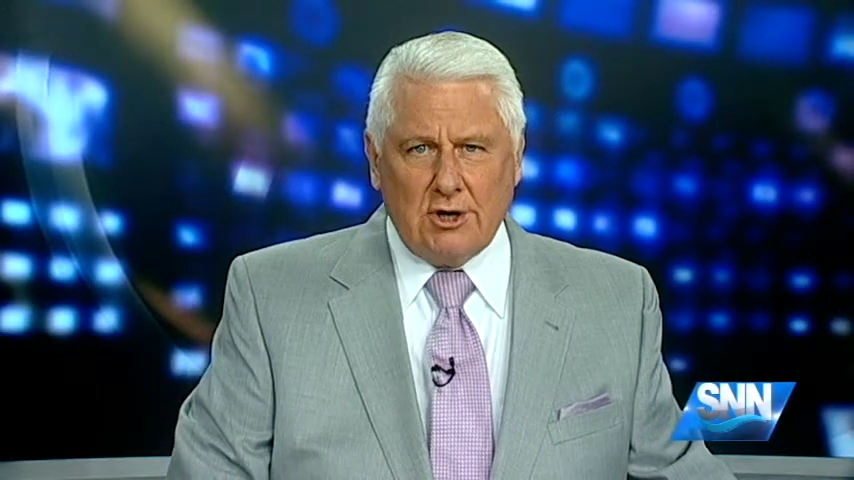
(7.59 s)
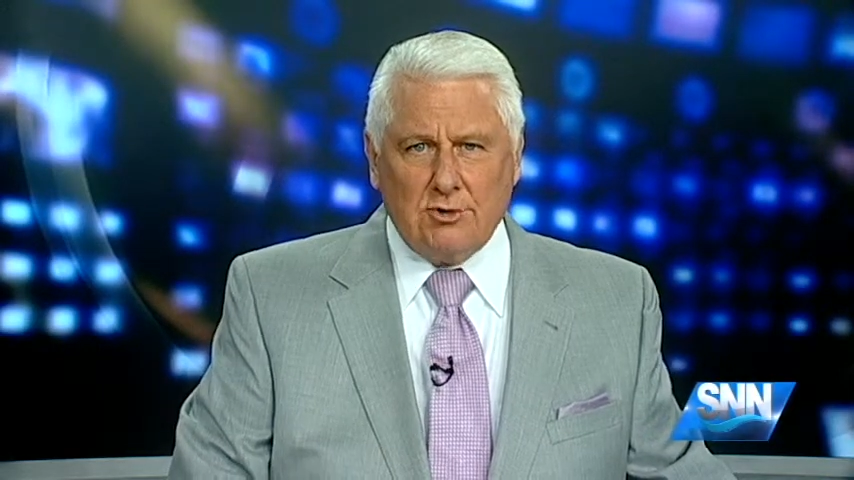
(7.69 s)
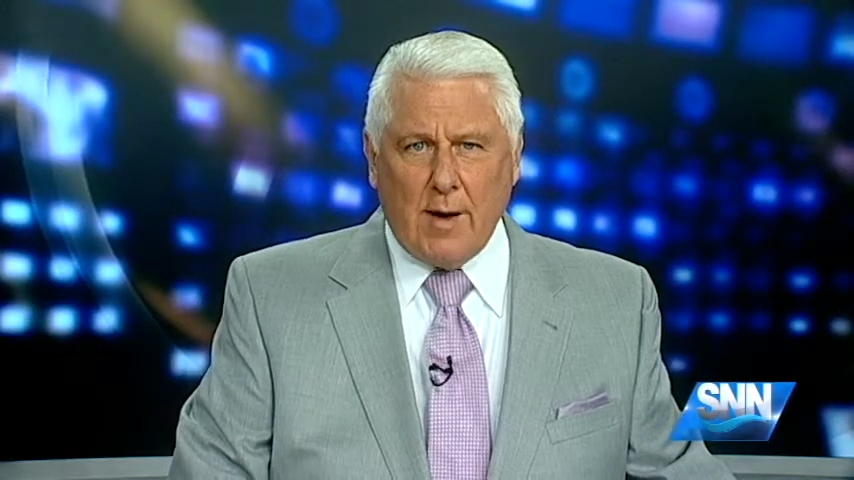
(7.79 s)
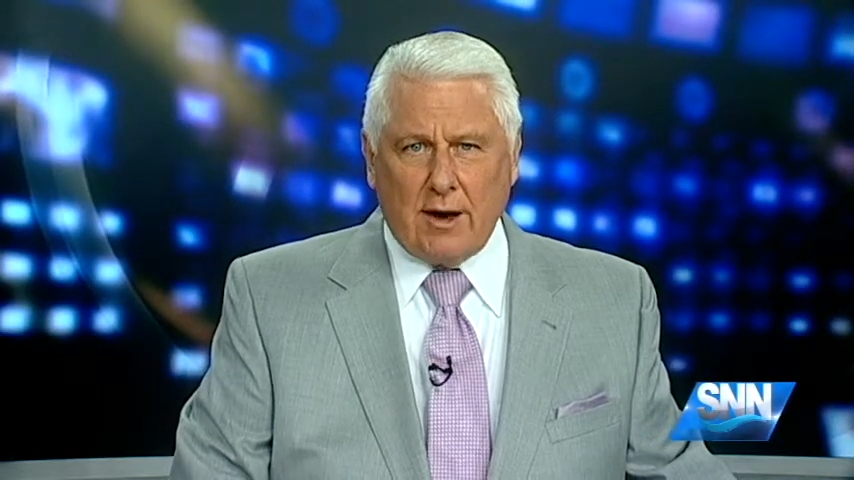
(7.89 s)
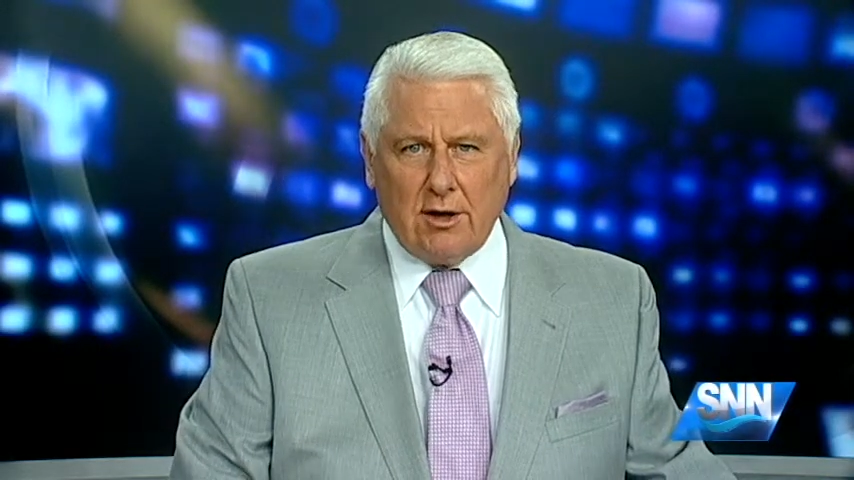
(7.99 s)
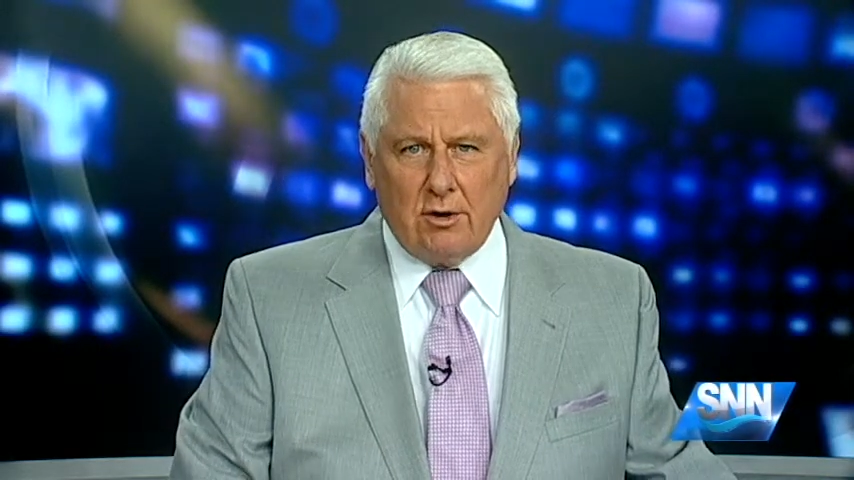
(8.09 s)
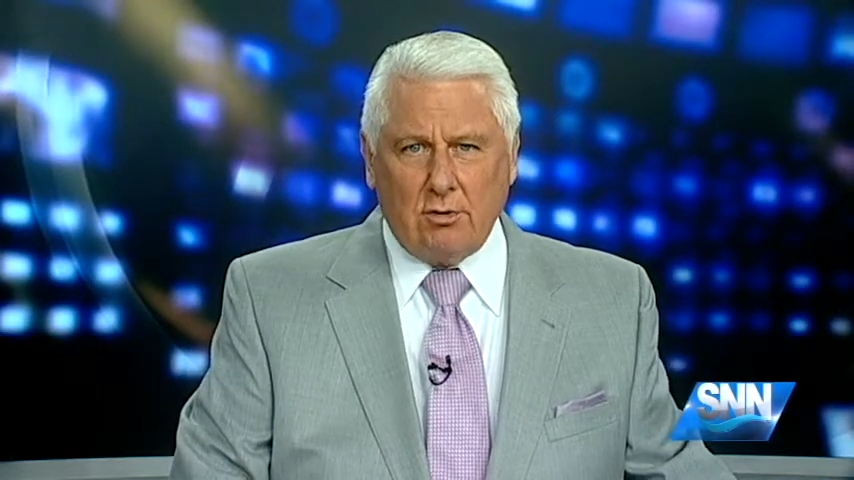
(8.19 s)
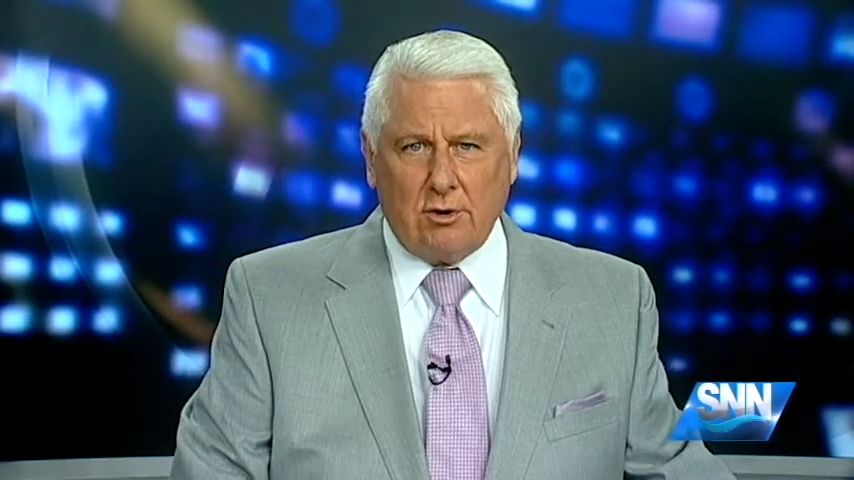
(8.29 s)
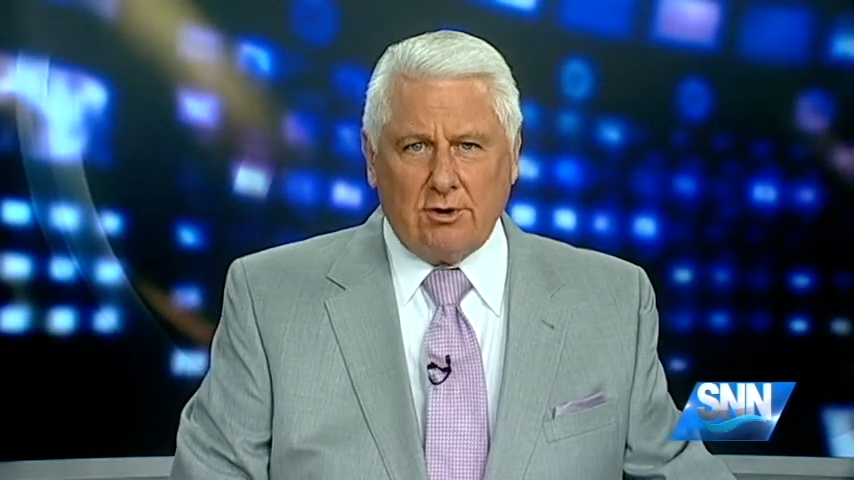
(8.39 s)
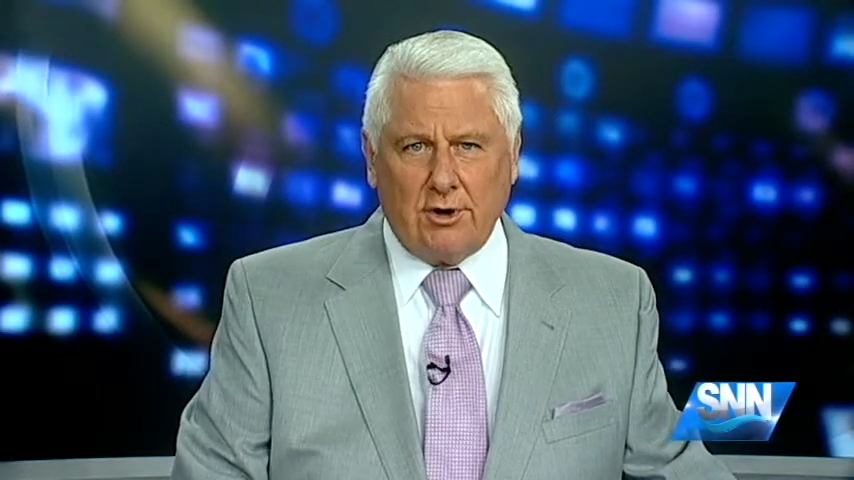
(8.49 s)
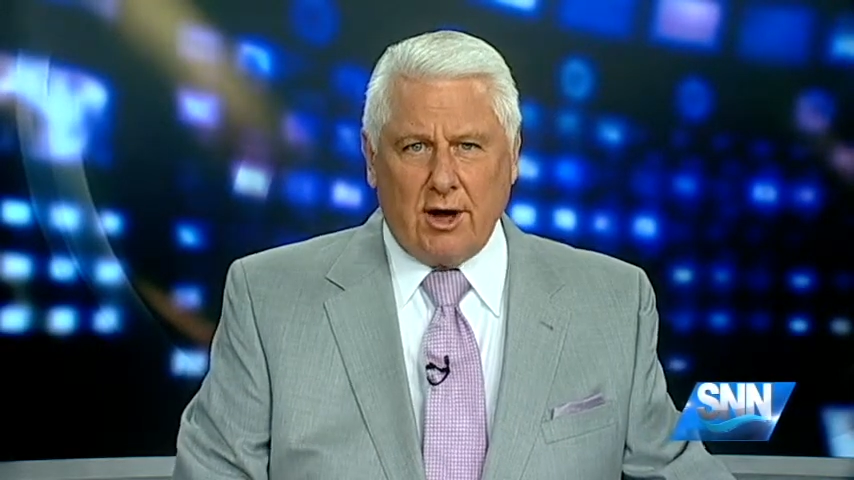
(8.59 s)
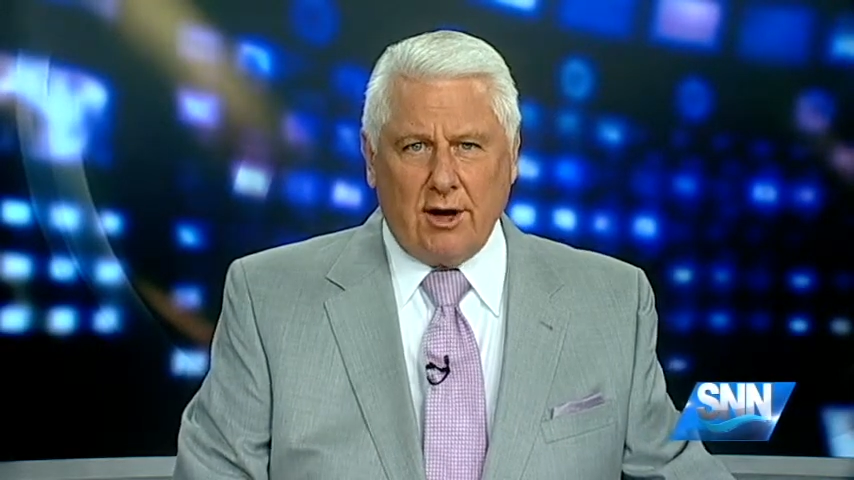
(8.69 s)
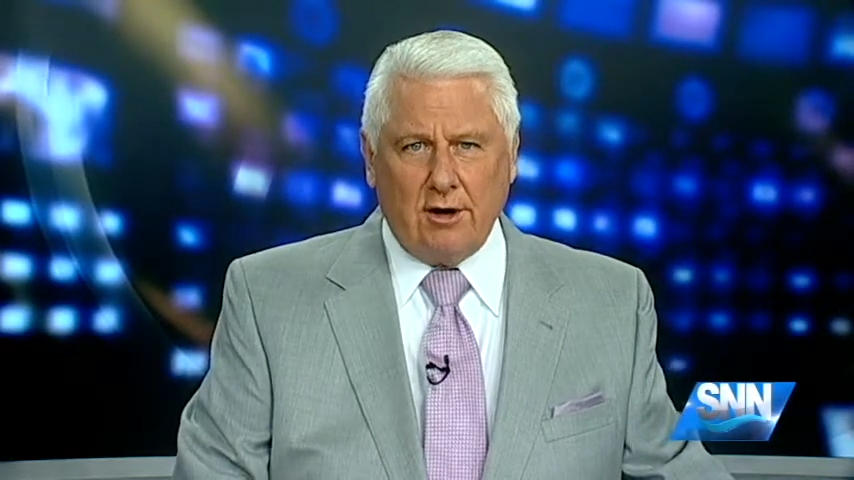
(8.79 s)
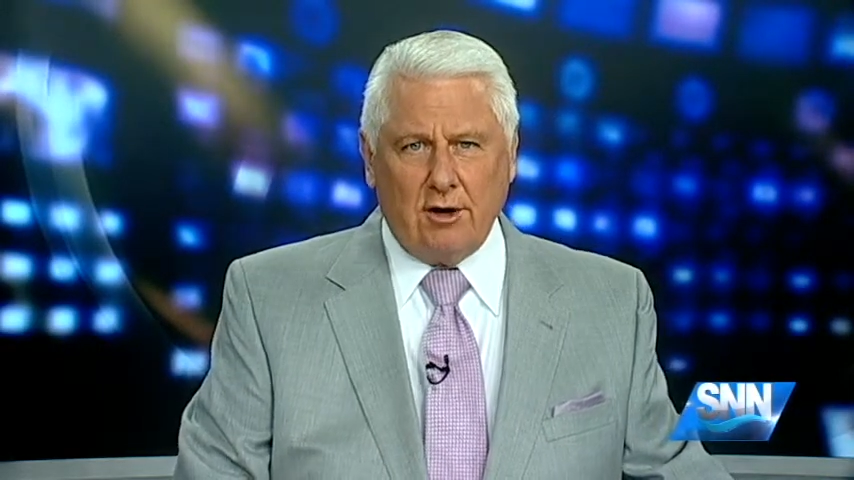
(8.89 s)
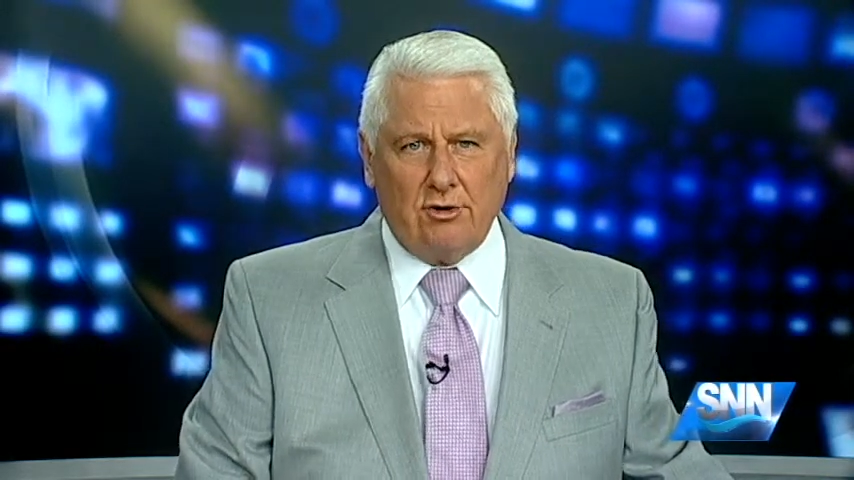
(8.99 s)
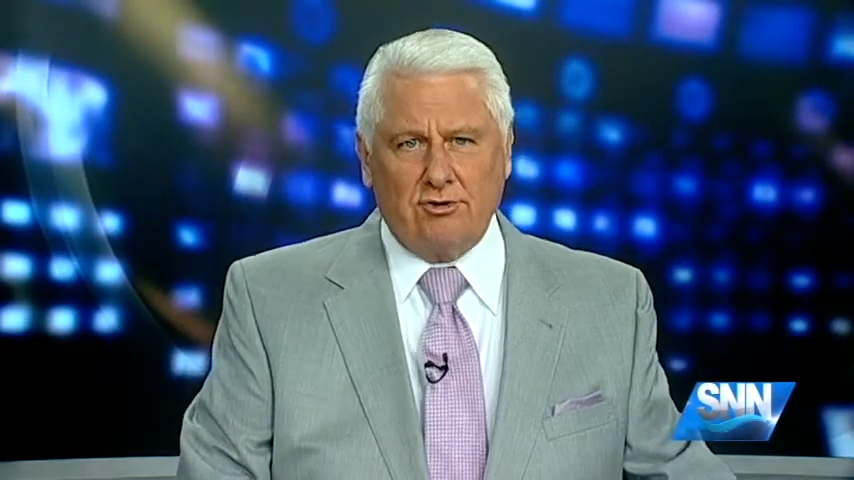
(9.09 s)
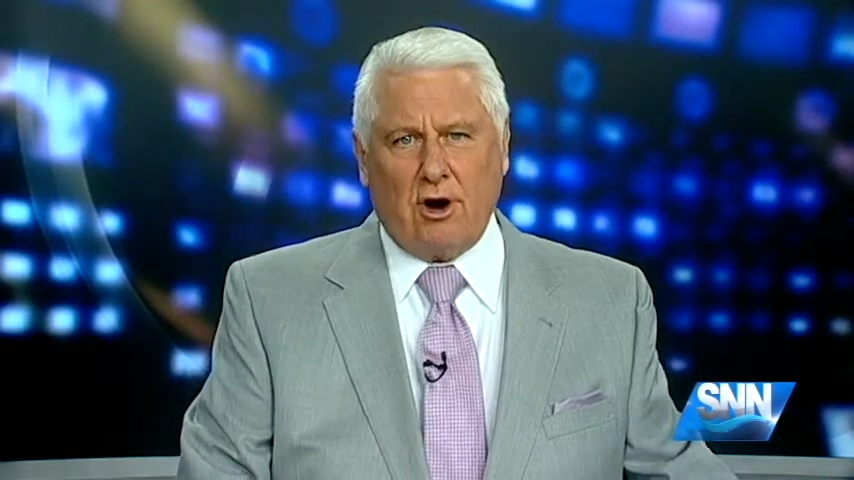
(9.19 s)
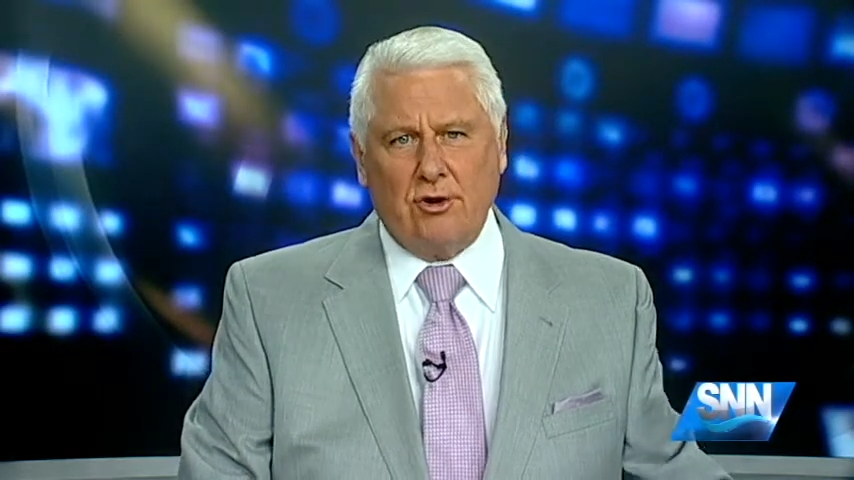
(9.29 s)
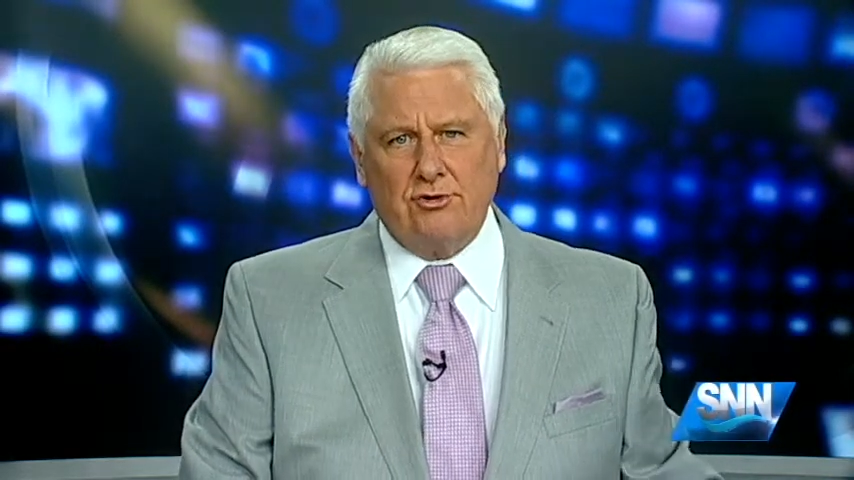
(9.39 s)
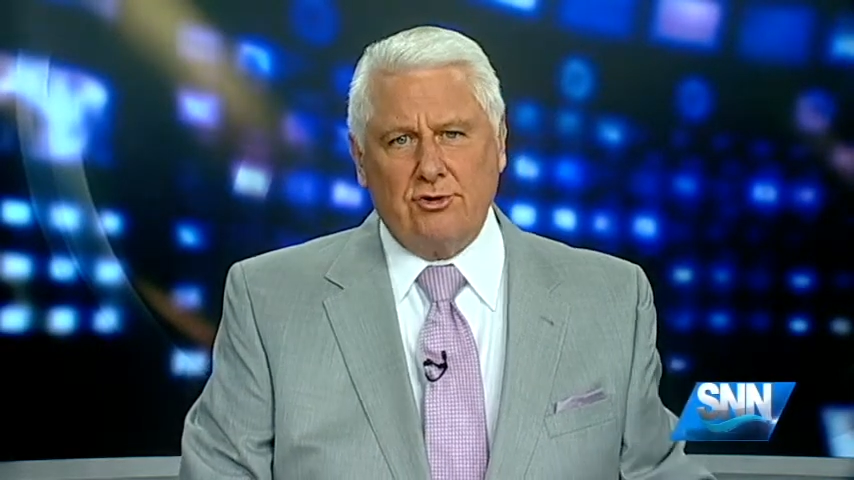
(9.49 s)
is back in court today to hear
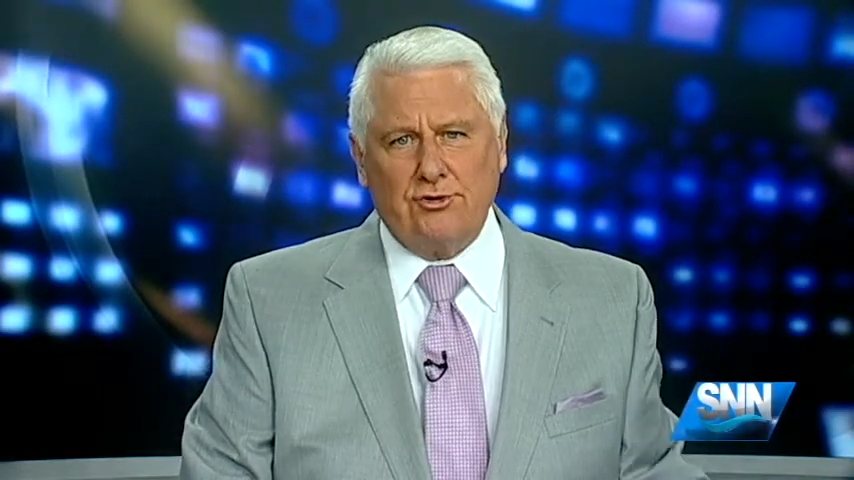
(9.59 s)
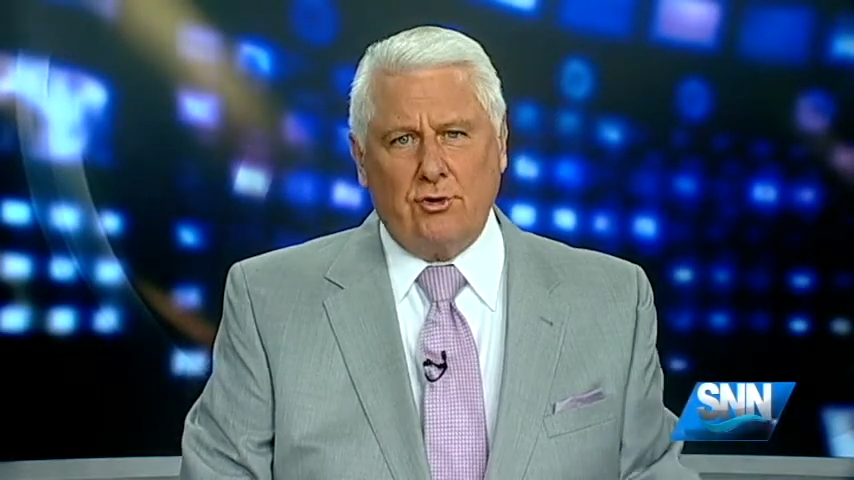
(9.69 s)
charges